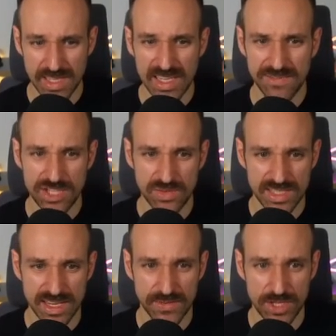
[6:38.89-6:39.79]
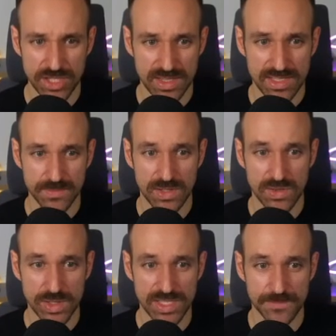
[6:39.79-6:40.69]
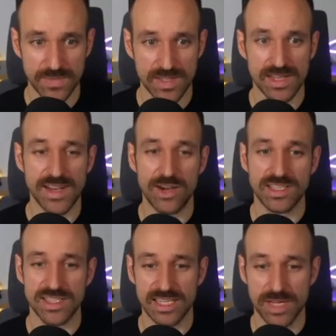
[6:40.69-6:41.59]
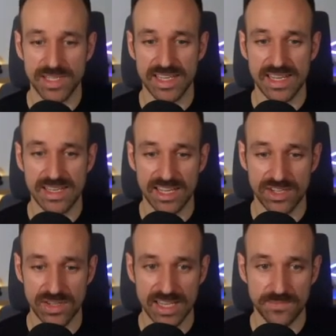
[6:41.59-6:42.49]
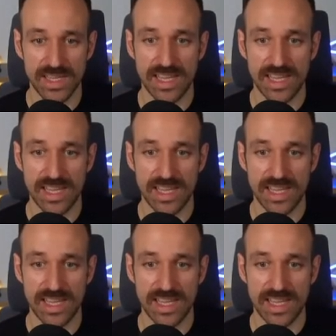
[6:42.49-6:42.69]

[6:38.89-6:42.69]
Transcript: If I do this and I fetch this, we see now I can select my build again, I can connect,